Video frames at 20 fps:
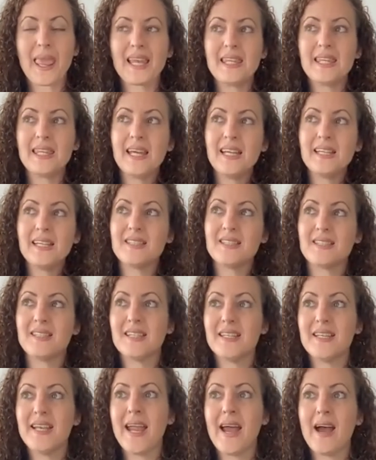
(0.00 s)
let's
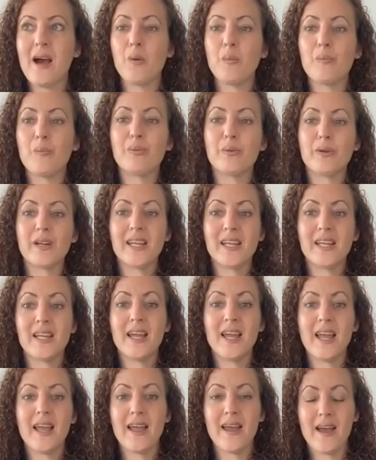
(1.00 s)
now
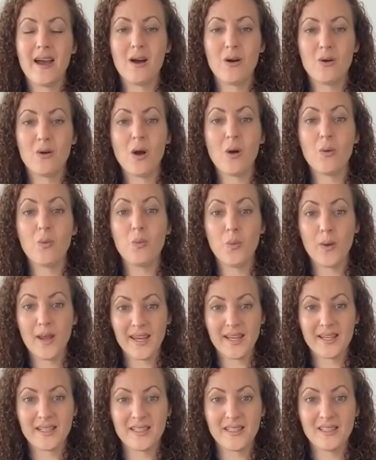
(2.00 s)
bring our
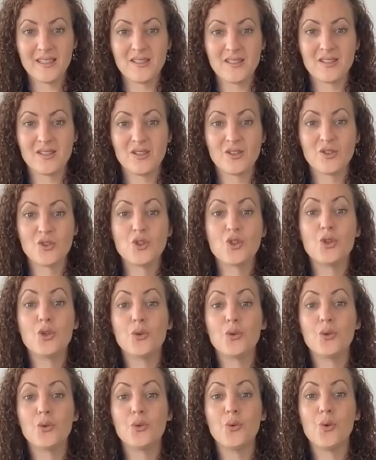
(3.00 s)
awareness
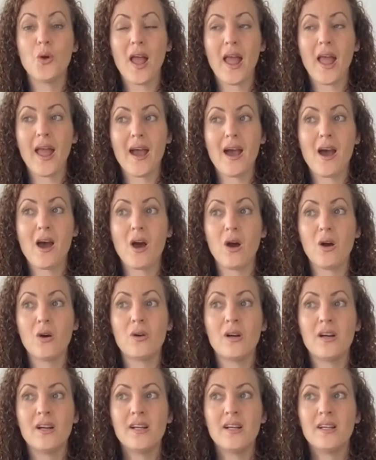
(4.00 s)
to
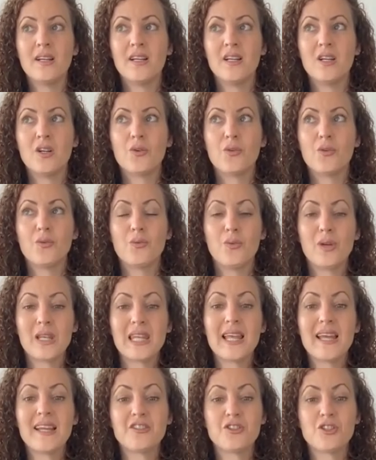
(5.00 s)
our
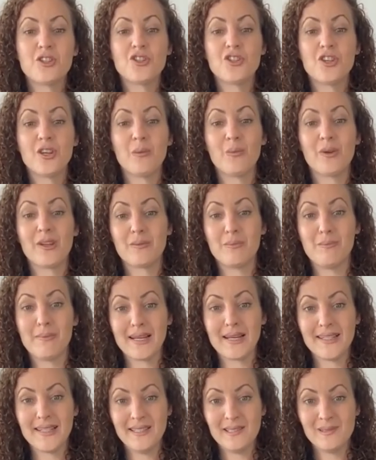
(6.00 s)
relationship with
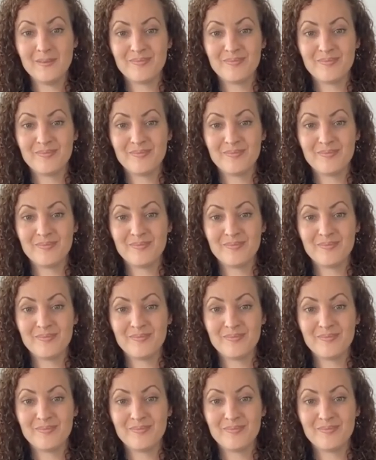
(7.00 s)
money,